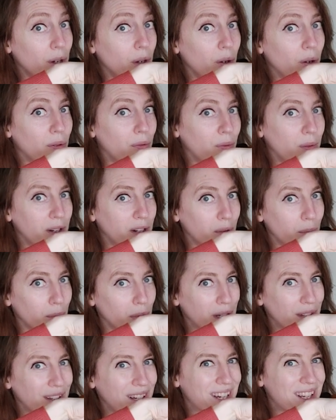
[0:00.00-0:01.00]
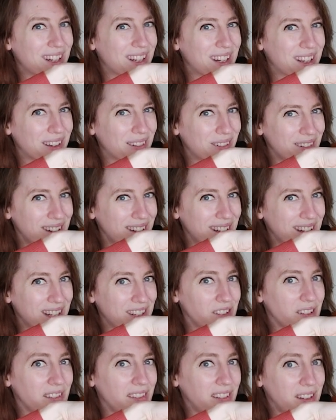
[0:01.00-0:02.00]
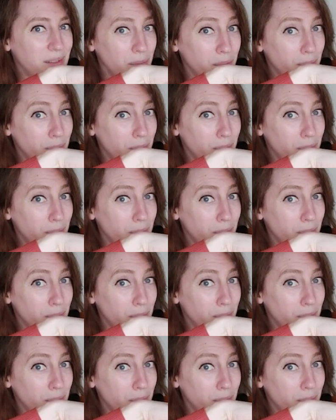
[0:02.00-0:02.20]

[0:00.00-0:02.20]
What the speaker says: of when I'm breathing in and out and just